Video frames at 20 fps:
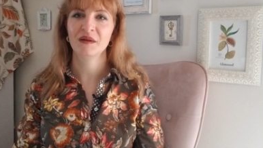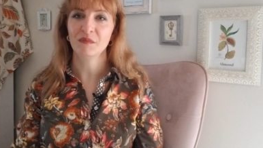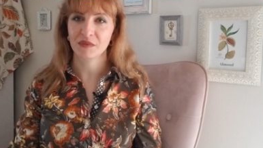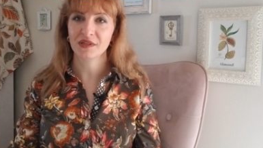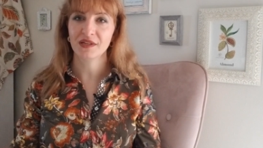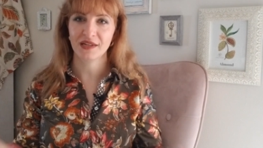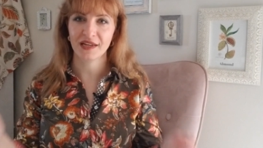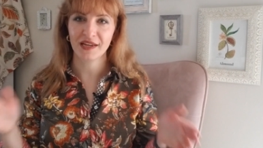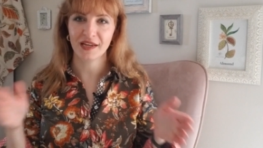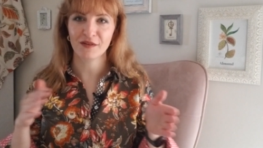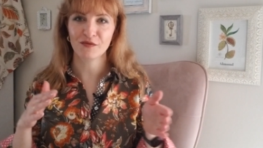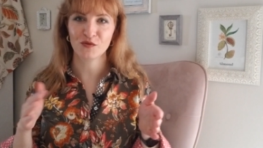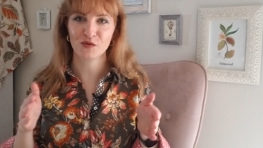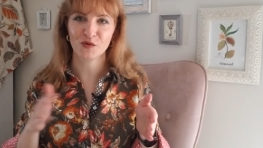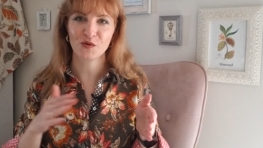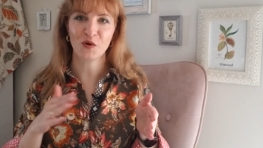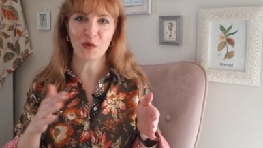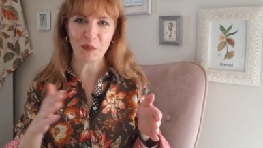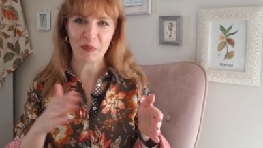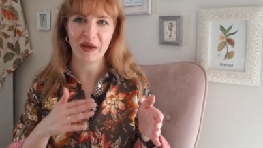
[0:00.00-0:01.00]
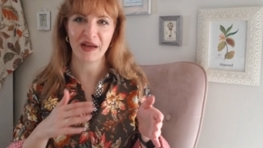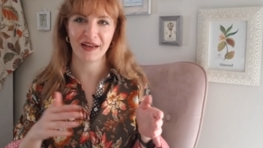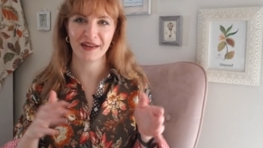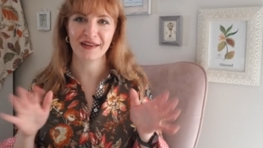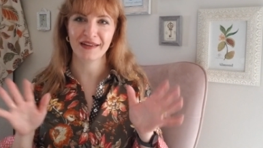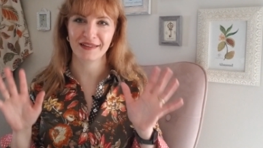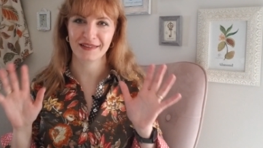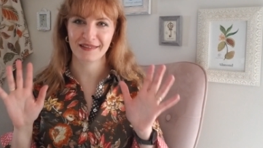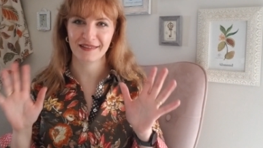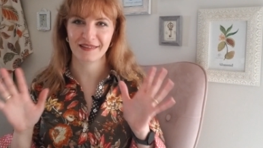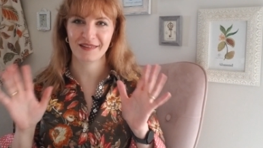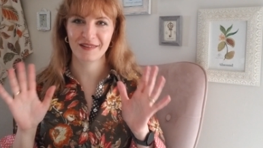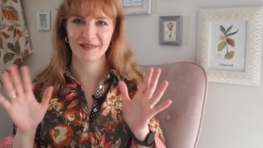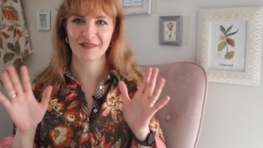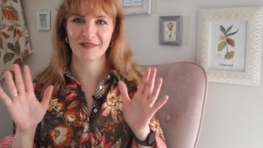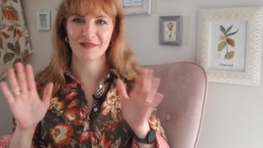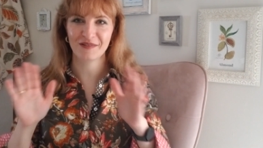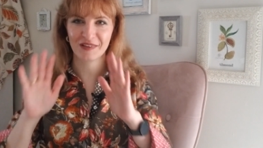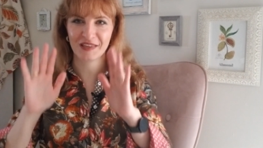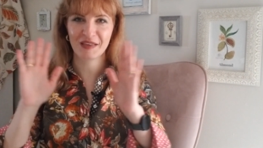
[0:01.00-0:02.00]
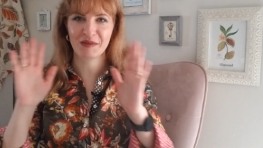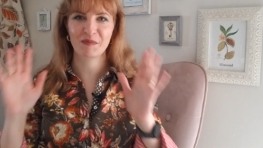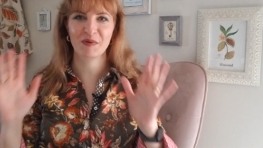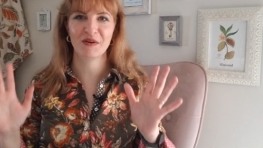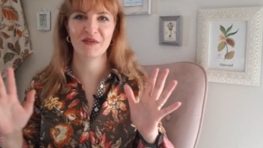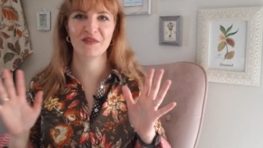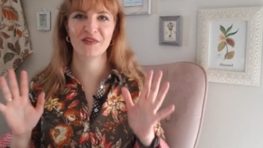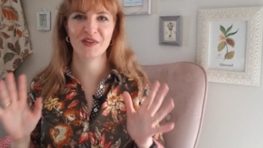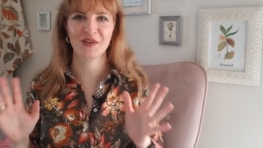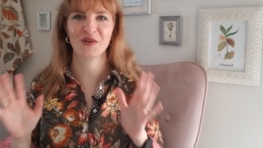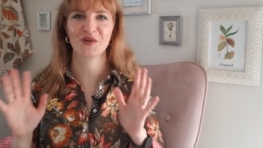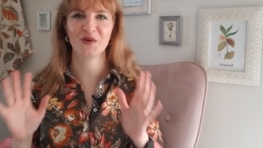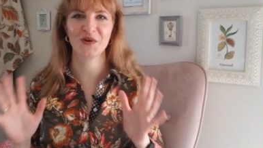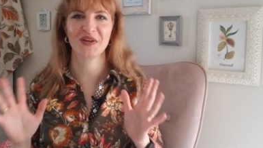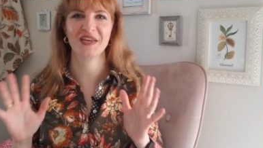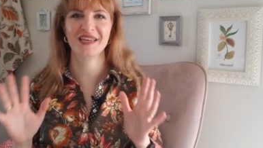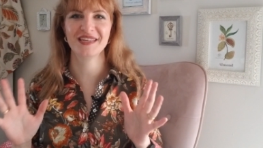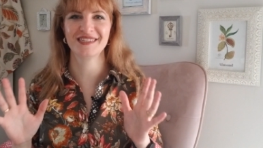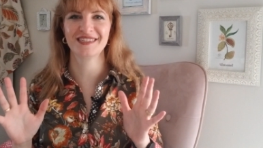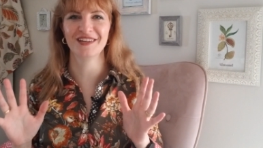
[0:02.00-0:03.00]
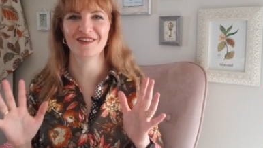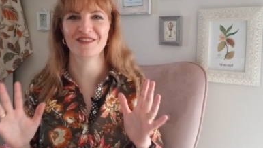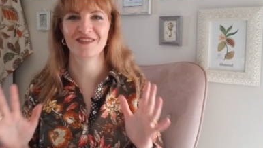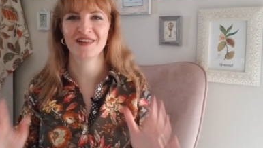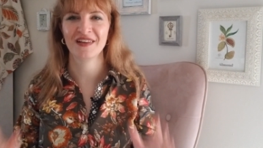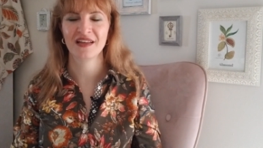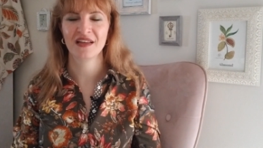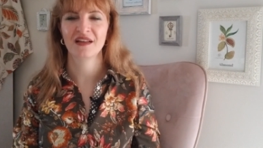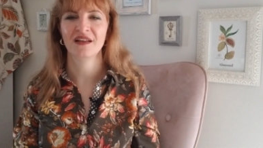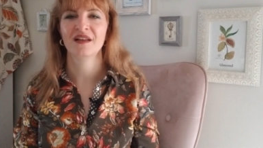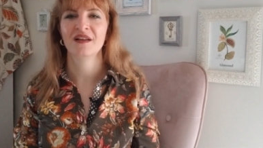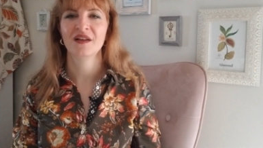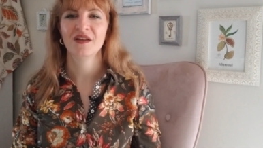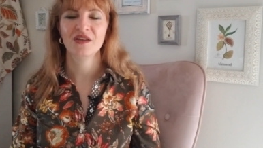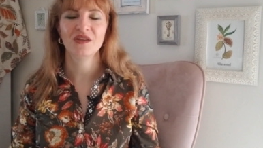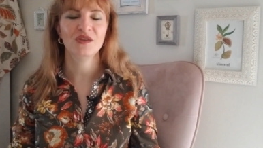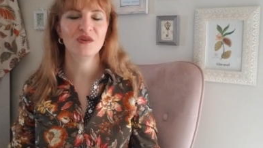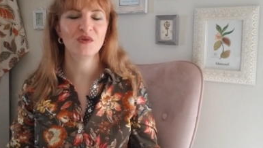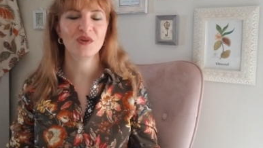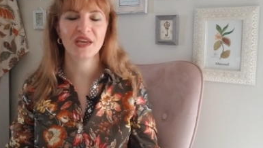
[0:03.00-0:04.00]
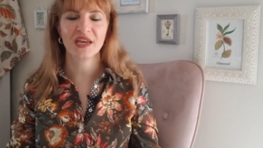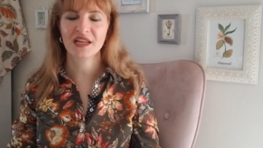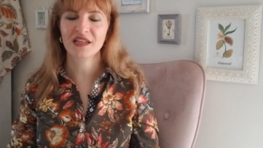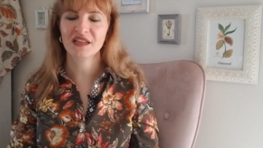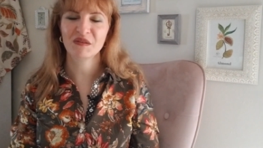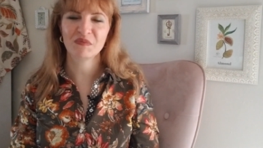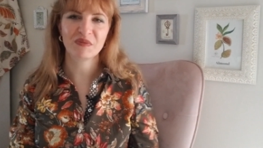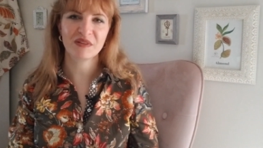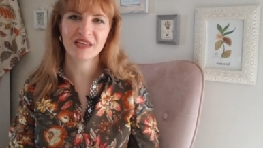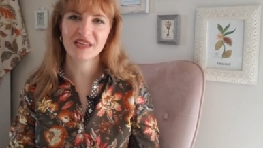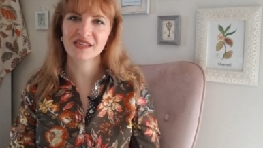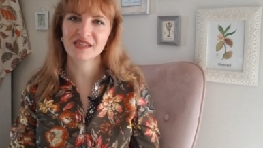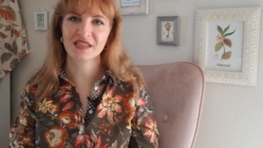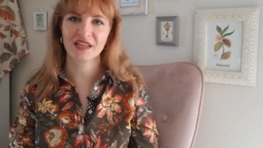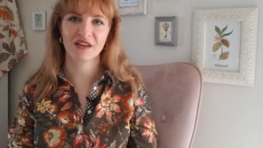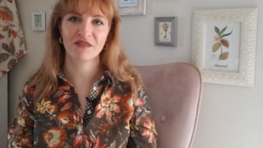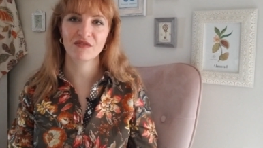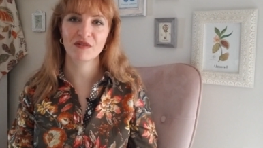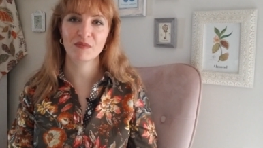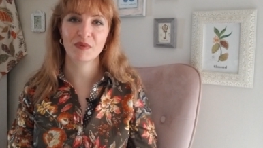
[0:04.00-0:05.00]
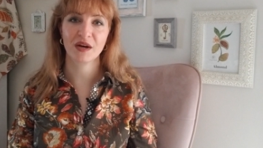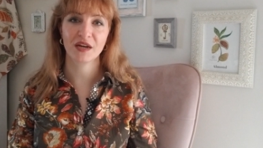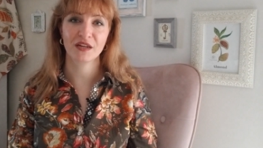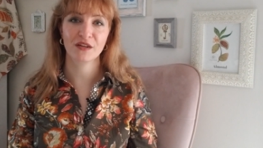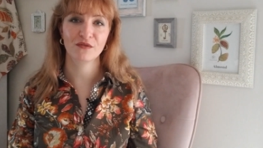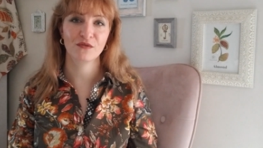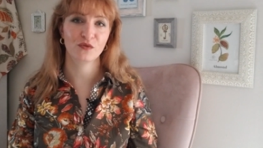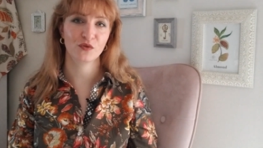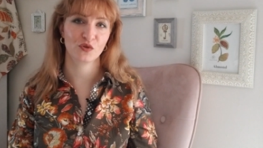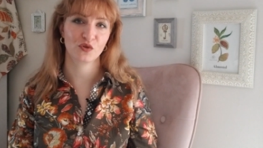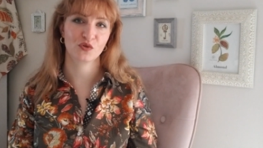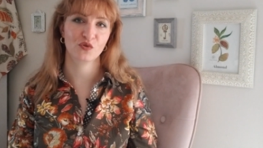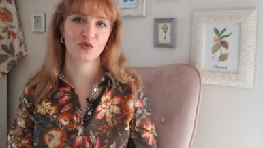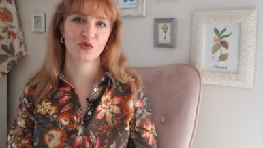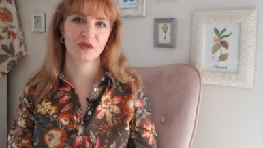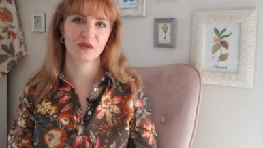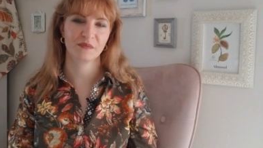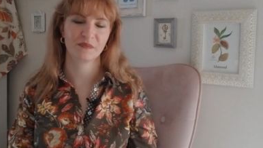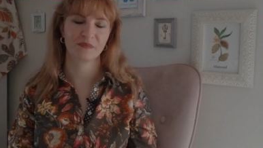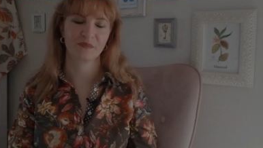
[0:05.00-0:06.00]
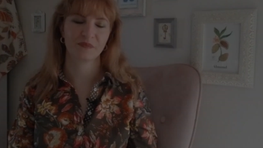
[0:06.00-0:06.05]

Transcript: But then I have to go back and keep everything cohesive. You can't please everybody for sure.